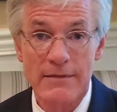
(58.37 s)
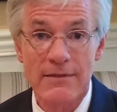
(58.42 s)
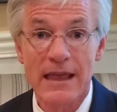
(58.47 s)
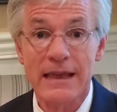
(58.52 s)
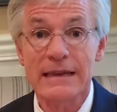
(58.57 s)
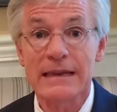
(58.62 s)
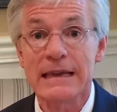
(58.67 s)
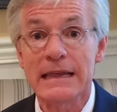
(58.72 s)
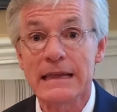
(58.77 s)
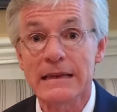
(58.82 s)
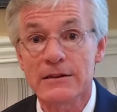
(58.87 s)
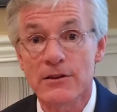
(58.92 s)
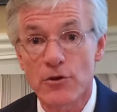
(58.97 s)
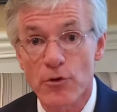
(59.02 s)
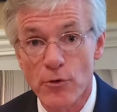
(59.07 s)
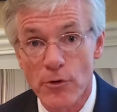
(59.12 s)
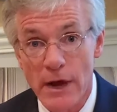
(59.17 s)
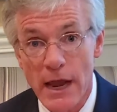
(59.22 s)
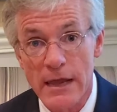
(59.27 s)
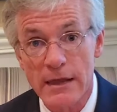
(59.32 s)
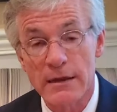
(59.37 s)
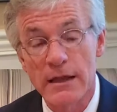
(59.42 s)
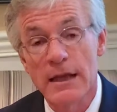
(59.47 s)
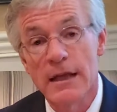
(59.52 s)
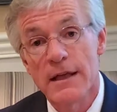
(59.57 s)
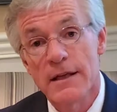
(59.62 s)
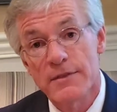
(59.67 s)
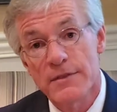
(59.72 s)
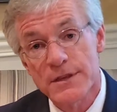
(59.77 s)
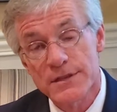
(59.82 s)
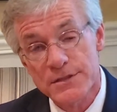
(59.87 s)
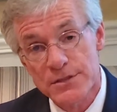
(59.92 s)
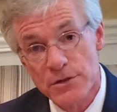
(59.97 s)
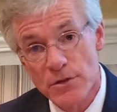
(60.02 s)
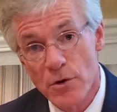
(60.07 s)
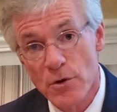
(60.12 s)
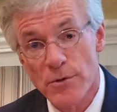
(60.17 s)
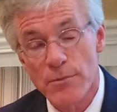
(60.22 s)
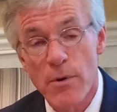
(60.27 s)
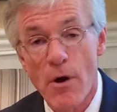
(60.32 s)
They didn't create this
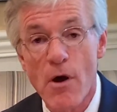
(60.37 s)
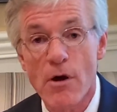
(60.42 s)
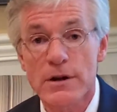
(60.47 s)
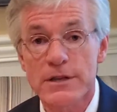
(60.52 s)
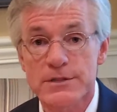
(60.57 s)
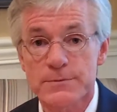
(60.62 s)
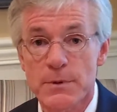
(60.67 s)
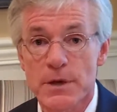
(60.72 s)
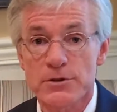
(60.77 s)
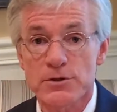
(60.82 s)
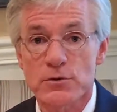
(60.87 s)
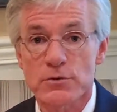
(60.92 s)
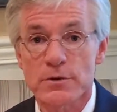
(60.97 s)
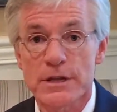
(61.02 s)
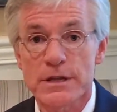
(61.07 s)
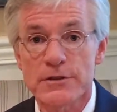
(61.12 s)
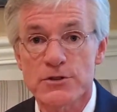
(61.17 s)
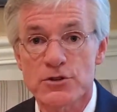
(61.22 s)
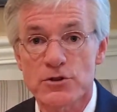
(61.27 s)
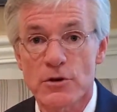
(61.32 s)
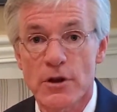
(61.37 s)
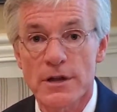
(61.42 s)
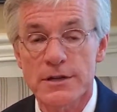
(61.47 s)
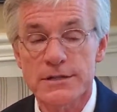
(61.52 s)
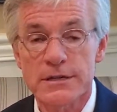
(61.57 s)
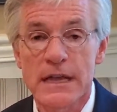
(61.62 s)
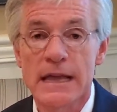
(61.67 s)
third-party special needs trust.